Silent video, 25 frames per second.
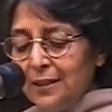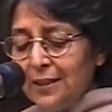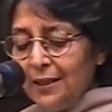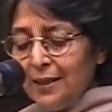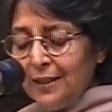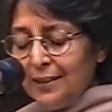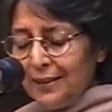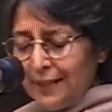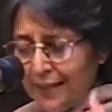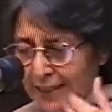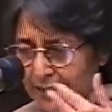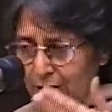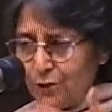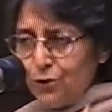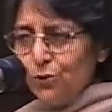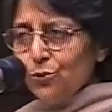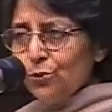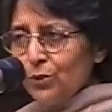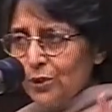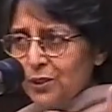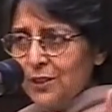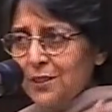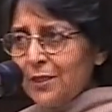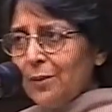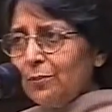and that
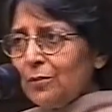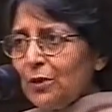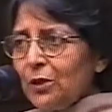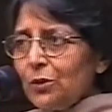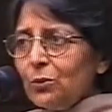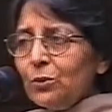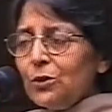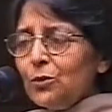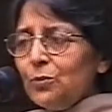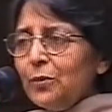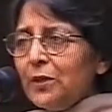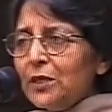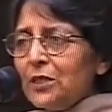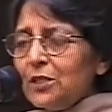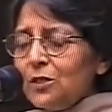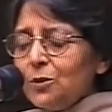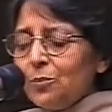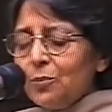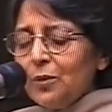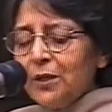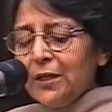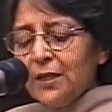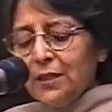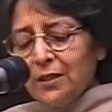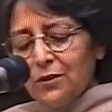too is something which makes the
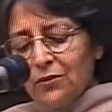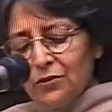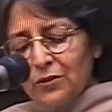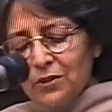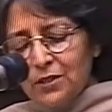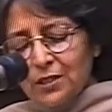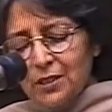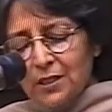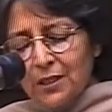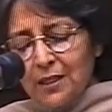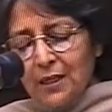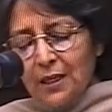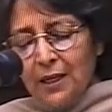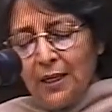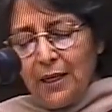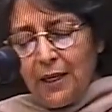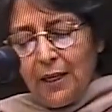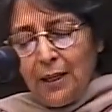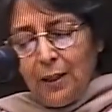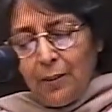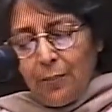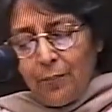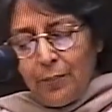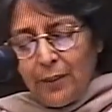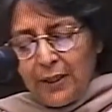play interesting.
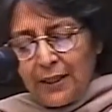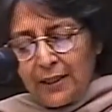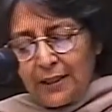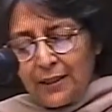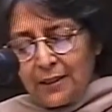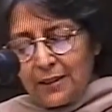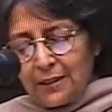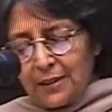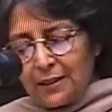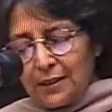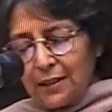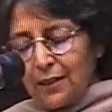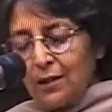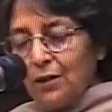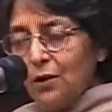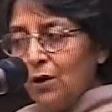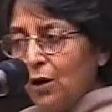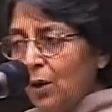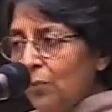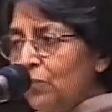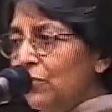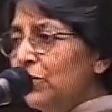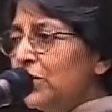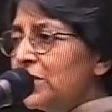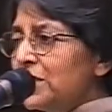But
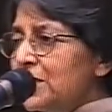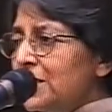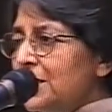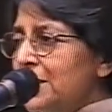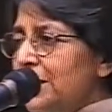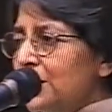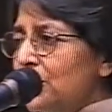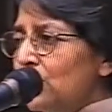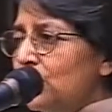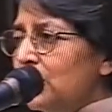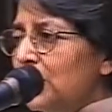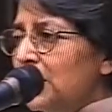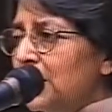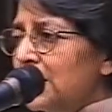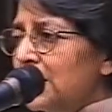obviously it